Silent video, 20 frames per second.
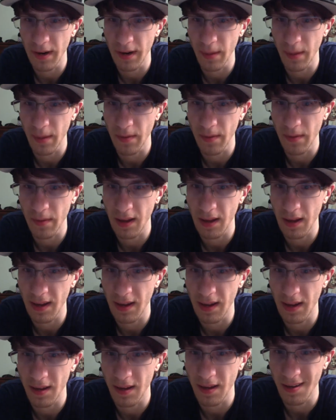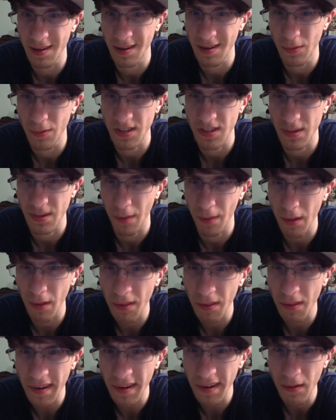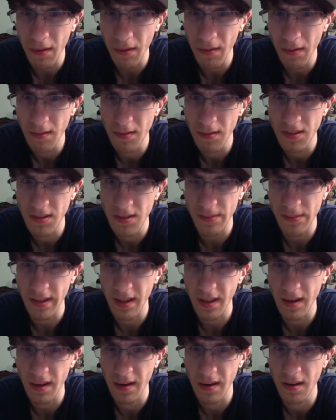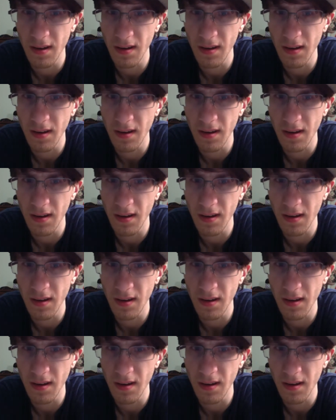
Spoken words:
up in like, what is it, a month now? Something.